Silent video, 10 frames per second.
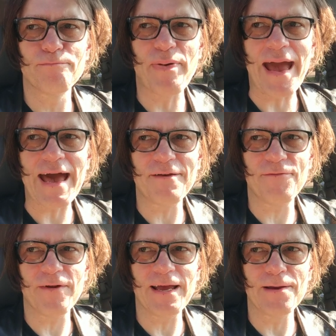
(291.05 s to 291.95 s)
bad
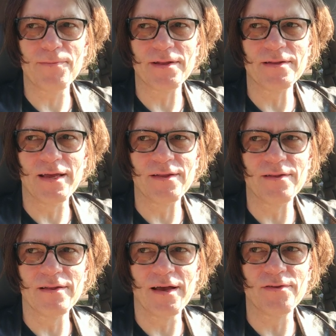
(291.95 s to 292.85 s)
for him
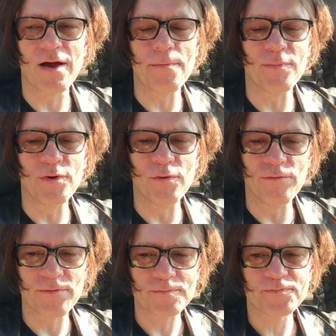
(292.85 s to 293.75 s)
and a dumb
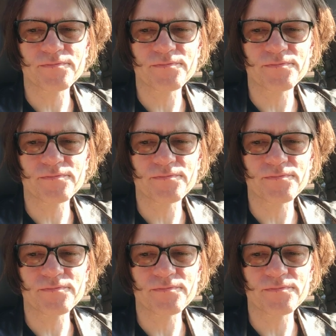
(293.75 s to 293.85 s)
move.